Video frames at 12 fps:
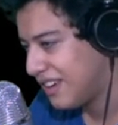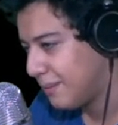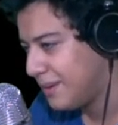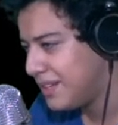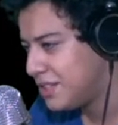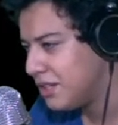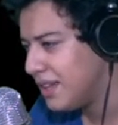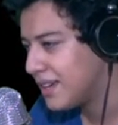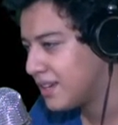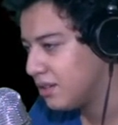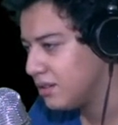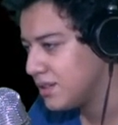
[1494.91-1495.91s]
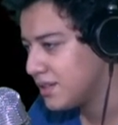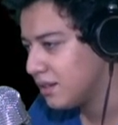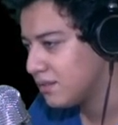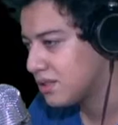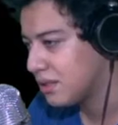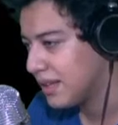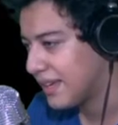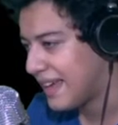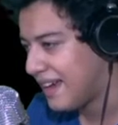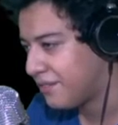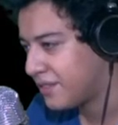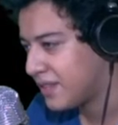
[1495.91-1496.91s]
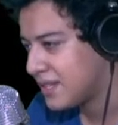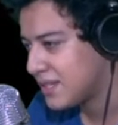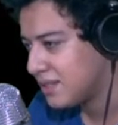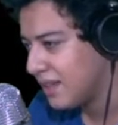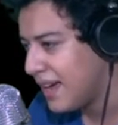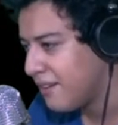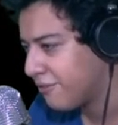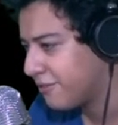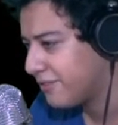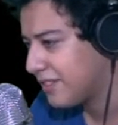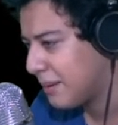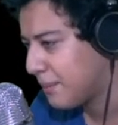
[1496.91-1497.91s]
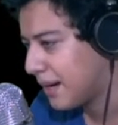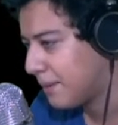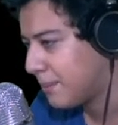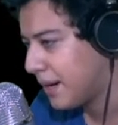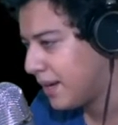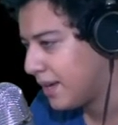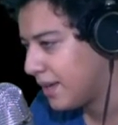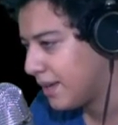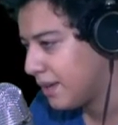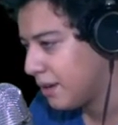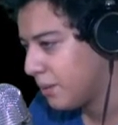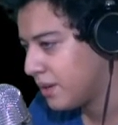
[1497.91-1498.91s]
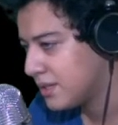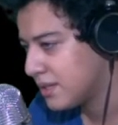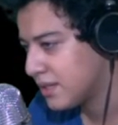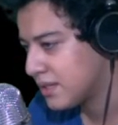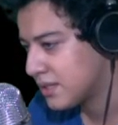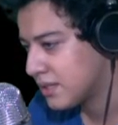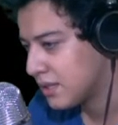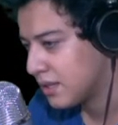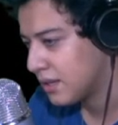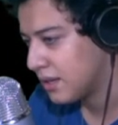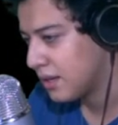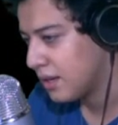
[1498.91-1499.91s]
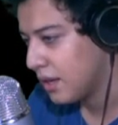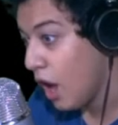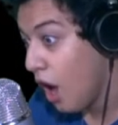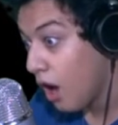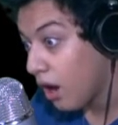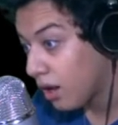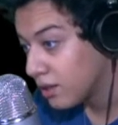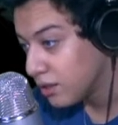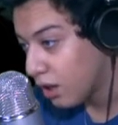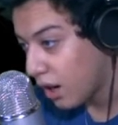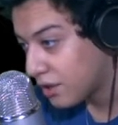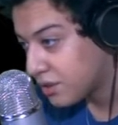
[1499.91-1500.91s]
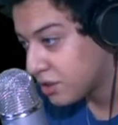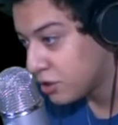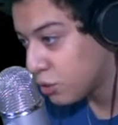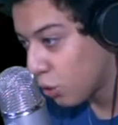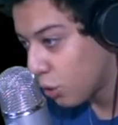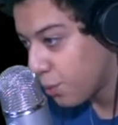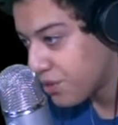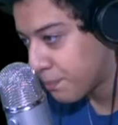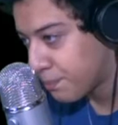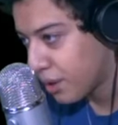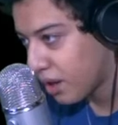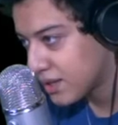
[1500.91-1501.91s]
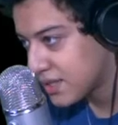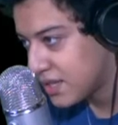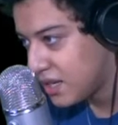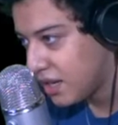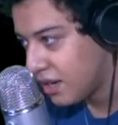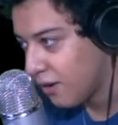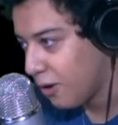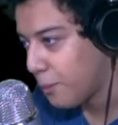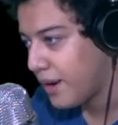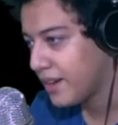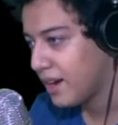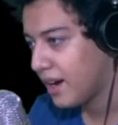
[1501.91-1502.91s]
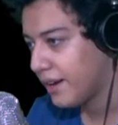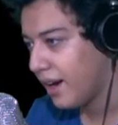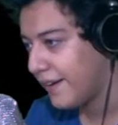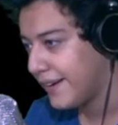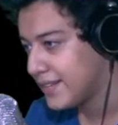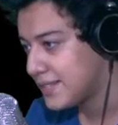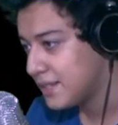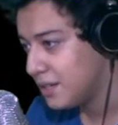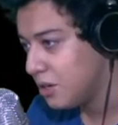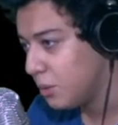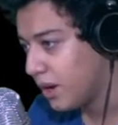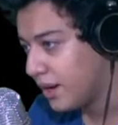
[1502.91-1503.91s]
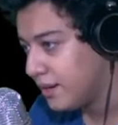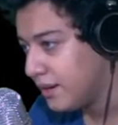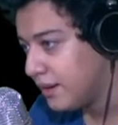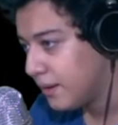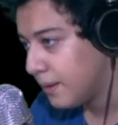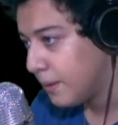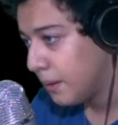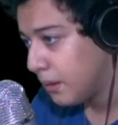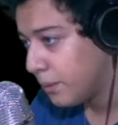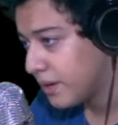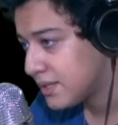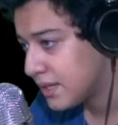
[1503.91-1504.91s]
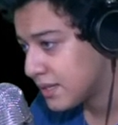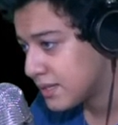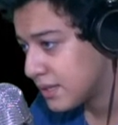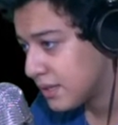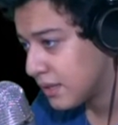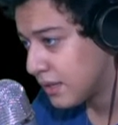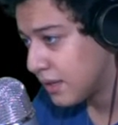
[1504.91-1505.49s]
I mean, did you like kill yourselves to like have this life? Come on, bruh. What is this? Unlocked the door the bronze key. Oh my god. Alright, this is the new one. What is this?